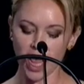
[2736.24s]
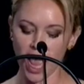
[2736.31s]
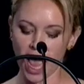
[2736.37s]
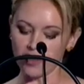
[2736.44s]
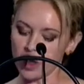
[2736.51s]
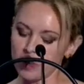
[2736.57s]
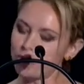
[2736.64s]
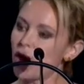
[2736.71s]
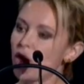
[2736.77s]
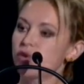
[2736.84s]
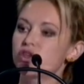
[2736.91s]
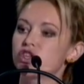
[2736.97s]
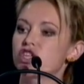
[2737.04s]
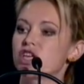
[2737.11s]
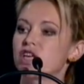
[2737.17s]
and they both
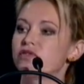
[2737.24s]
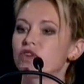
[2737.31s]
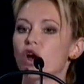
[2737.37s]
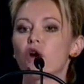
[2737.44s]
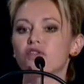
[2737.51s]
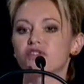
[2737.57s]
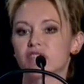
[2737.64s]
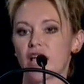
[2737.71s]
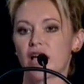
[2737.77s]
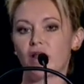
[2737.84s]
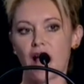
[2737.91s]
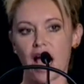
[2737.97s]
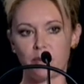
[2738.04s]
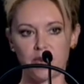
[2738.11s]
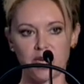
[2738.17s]
achieved off-scale
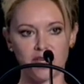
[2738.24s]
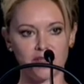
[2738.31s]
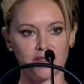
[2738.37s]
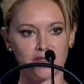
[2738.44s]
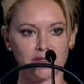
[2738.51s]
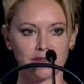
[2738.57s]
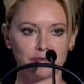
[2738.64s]
happiness.